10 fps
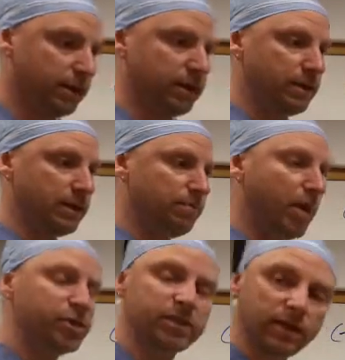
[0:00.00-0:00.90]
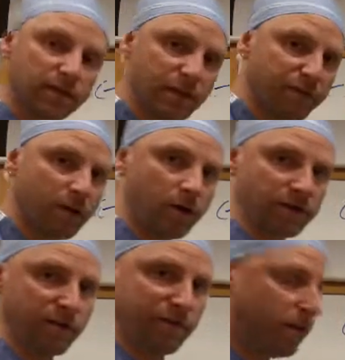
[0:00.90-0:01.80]
emotionally
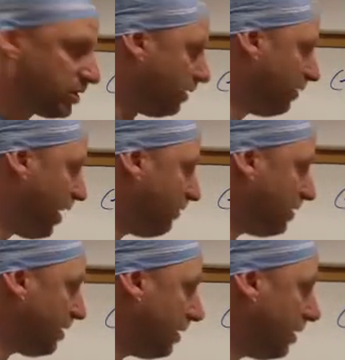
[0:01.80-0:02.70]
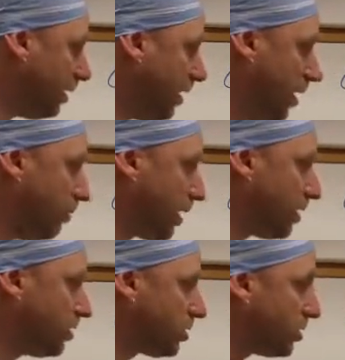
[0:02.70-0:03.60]
difficult at first if you haven't done it,
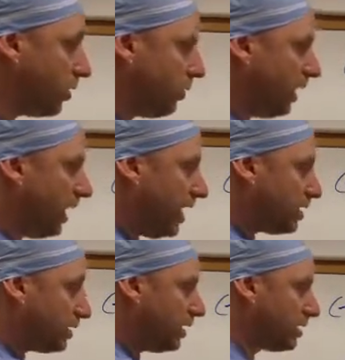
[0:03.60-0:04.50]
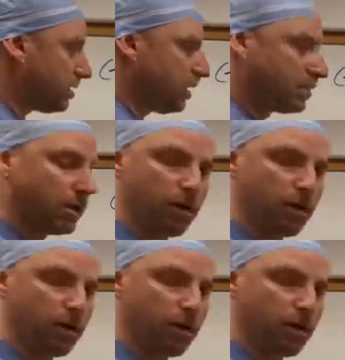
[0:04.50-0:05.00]
because you start realizing these things.